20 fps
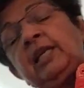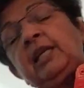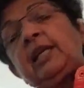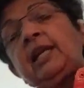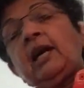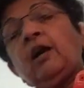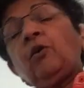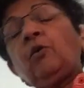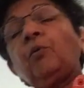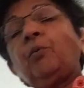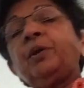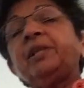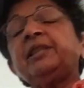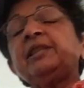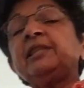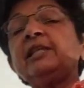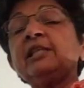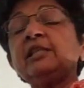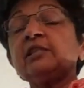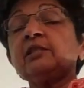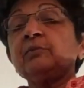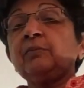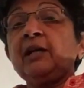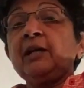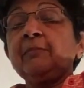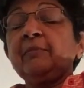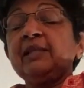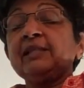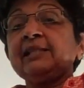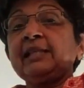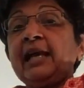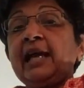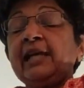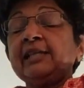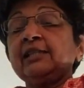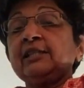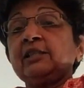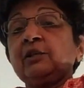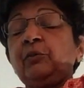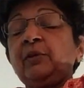Now, with this, one must
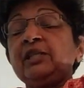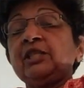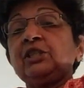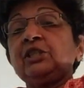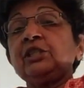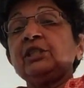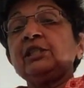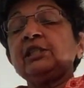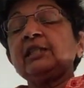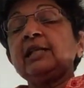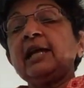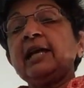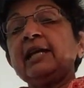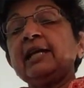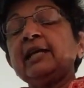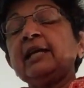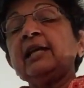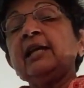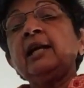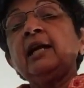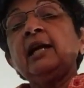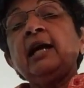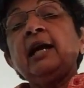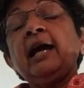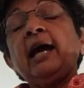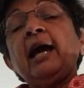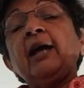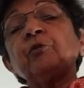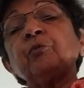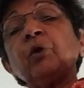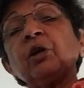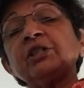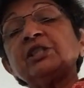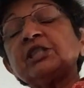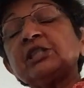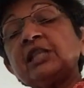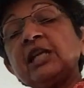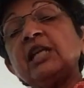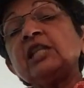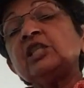ask questions like, at what
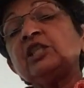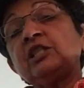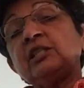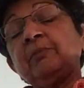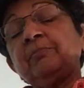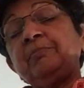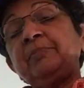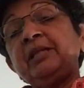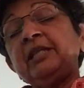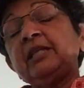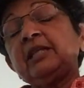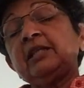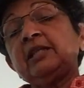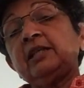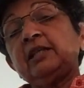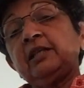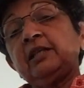stage is the peak